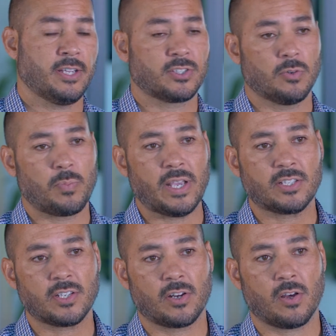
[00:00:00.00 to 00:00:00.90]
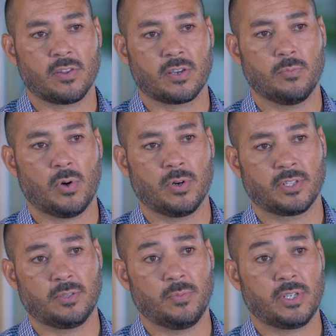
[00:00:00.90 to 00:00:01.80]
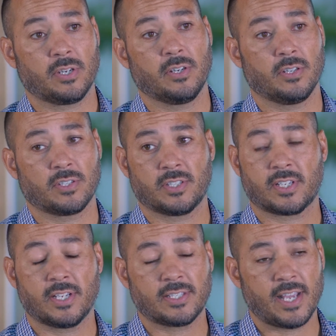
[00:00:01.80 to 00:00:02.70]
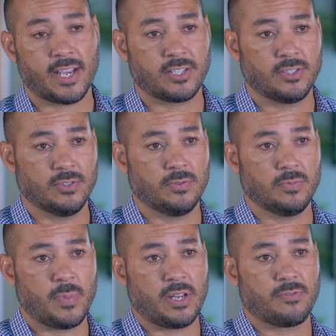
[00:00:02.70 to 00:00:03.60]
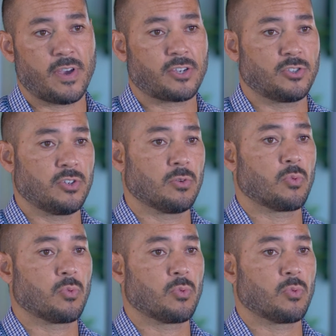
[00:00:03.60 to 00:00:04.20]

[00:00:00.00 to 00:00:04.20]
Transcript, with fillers: So based on all the components and materials it's gonna to take to manufacture your